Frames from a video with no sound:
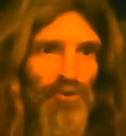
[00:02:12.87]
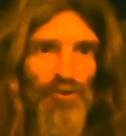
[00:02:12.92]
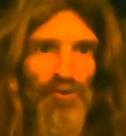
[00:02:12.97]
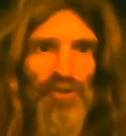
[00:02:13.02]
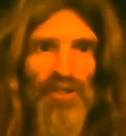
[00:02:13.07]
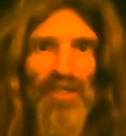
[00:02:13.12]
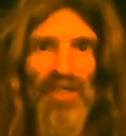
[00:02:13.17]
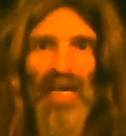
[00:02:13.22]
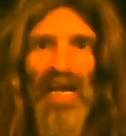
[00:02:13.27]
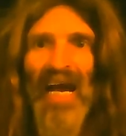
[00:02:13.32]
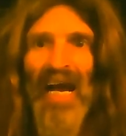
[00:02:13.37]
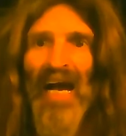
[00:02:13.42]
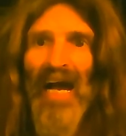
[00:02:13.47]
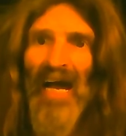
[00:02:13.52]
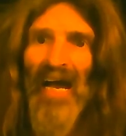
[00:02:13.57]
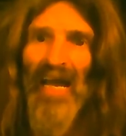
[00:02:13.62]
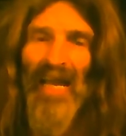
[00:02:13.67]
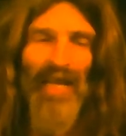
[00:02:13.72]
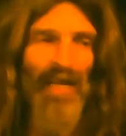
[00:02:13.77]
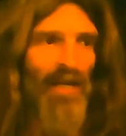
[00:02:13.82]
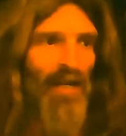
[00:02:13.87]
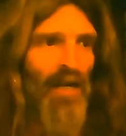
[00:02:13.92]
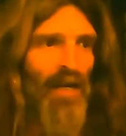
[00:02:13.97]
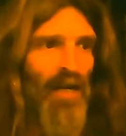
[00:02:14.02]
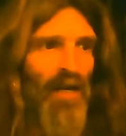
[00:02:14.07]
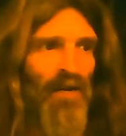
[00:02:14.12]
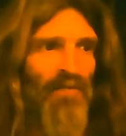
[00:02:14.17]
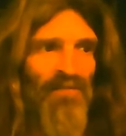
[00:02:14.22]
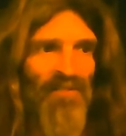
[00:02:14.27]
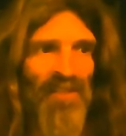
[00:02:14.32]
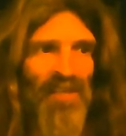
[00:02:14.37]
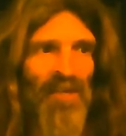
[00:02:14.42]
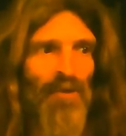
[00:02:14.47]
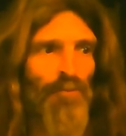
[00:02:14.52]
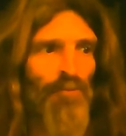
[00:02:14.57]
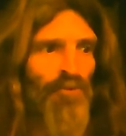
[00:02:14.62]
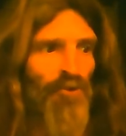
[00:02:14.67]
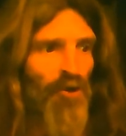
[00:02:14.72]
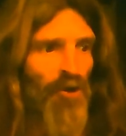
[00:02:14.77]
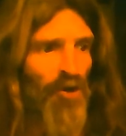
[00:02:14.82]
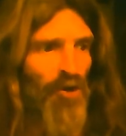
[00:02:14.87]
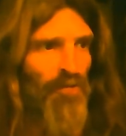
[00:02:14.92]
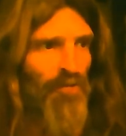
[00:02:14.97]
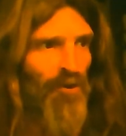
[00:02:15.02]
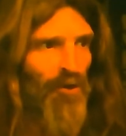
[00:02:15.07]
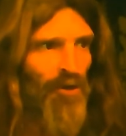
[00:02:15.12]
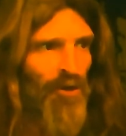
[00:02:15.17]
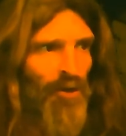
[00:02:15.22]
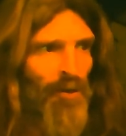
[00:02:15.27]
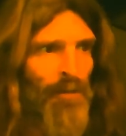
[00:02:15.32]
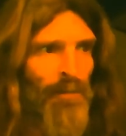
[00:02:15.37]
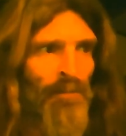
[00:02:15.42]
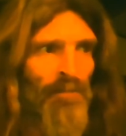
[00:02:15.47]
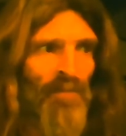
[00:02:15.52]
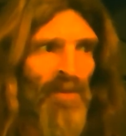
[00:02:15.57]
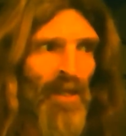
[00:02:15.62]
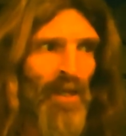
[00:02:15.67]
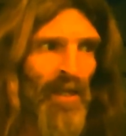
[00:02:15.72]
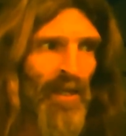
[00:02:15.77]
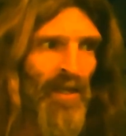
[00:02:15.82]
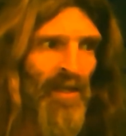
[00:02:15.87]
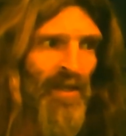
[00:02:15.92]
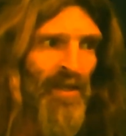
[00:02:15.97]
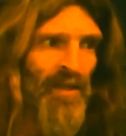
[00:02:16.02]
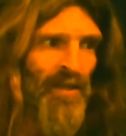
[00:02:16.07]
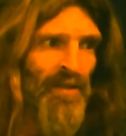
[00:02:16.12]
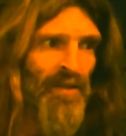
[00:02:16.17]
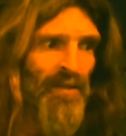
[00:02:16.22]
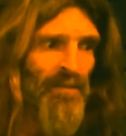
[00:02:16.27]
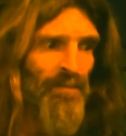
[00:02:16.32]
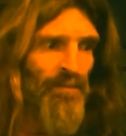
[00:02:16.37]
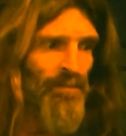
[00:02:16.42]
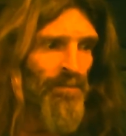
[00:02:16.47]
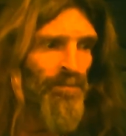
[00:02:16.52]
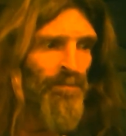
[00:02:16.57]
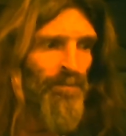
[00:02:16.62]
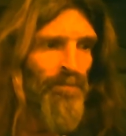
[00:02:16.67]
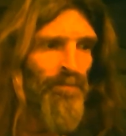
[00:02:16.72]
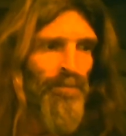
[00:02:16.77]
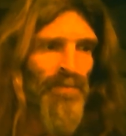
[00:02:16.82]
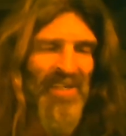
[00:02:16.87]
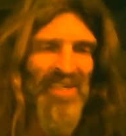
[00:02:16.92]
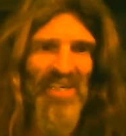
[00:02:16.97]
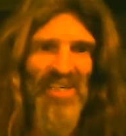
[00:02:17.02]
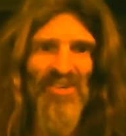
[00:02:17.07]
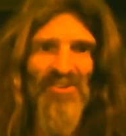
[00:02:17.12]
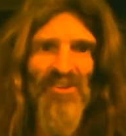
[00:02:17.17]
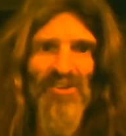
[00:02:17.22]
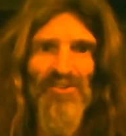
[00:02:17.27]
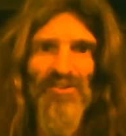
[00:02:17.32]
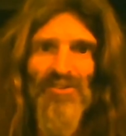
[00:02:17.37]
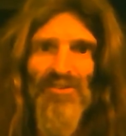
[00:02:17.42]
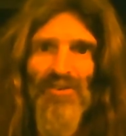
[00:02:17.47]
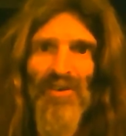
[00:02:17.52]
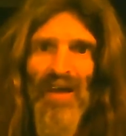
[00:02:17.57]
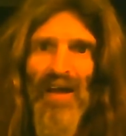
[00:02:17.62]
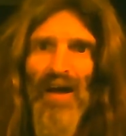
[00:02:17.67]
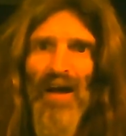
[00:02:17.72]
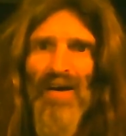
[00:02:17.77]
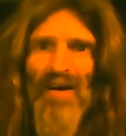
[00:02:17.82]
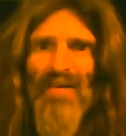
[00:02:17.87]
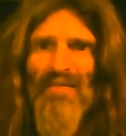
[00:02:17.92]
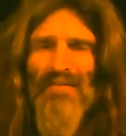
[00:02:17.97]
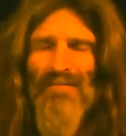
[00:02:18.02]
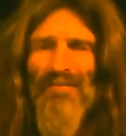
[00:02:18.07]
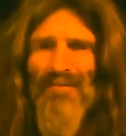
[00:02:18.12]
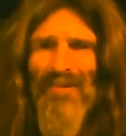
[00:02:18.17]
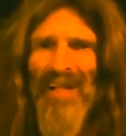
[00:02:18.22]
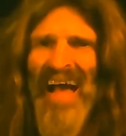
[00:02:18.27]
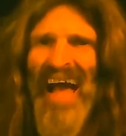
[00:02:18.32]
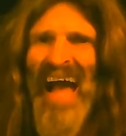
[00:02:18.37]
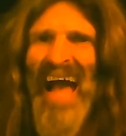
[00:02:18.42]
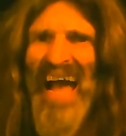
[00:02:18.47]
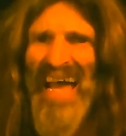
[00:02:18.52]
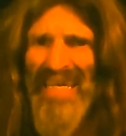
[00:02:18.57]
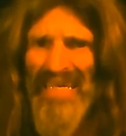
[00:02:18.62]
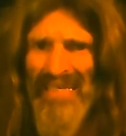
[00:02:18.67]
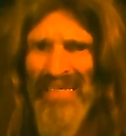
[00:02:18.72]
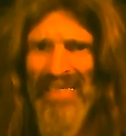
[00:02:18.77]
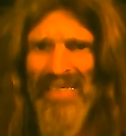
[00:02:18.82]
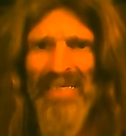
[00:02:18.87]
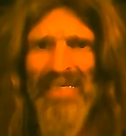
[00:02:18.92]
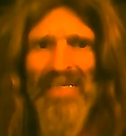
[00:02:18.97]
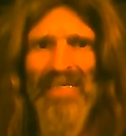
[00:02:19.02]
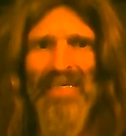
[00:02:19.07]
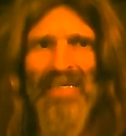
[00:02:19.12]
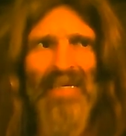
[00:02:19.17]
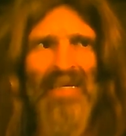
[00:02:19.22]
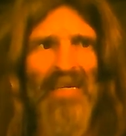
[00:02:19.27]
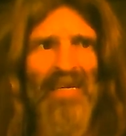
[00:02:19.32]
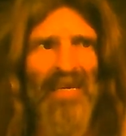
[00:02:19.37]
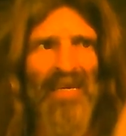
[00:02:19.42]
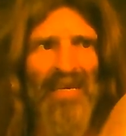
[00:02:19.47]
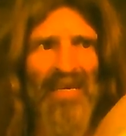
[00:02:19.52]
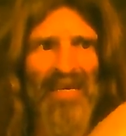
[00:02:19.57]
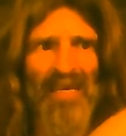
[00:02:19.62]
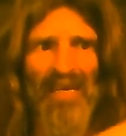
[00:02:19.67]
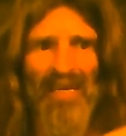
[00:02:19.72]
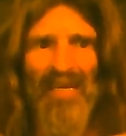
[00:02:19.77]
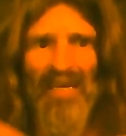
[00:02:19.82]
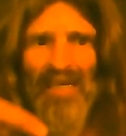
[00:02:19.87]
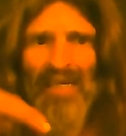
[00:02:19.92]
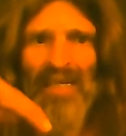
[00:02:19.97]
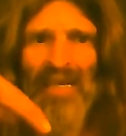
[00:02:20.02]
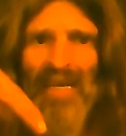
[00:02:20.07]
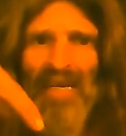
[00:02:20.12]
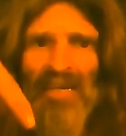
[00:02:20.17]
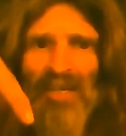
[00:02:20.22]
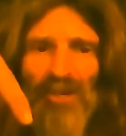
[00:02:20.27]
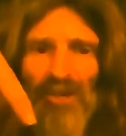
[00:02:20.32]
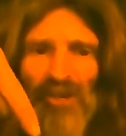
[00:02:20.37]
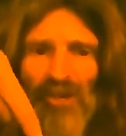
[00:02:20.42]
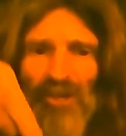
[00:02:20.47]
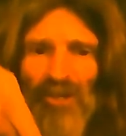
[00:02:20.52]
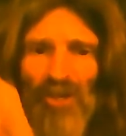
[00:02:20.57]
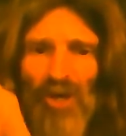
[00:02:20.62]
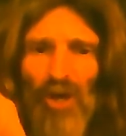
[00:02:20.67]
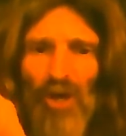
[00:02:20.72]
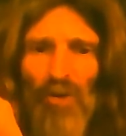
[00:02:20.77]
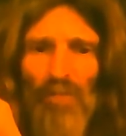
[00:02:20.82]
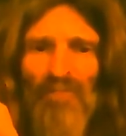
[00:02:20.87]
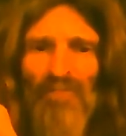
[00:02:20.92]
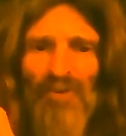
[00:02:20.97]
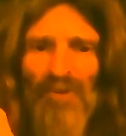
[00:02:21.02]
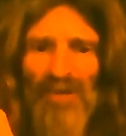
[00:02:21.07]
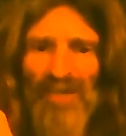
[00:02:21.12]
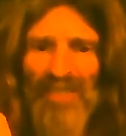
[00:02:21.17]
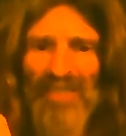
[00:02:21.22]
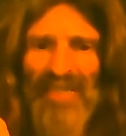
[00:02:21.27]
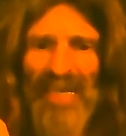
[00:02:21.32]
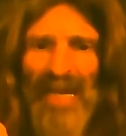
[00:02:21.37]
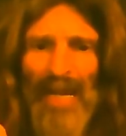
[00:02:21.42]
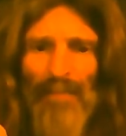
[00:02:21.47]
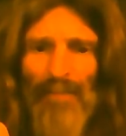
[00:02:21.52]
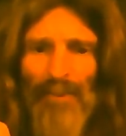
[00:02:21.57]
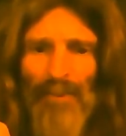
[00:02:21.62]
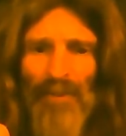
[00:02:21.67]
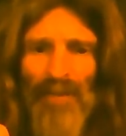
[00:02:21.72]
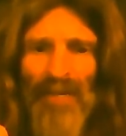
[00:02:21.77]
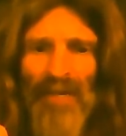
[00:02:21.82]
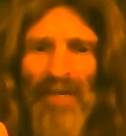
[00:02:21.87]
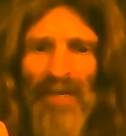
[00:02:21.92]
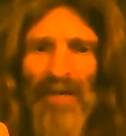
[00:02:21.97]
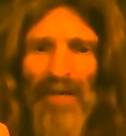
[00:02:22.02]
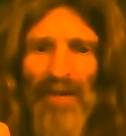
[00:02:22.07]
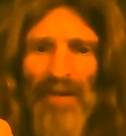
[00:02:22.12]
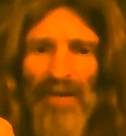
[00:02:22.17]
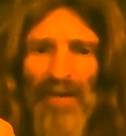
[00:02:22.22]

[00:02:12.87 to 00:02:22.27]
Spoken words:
the eye of the observer because it's flat. Take your globe, for example, here.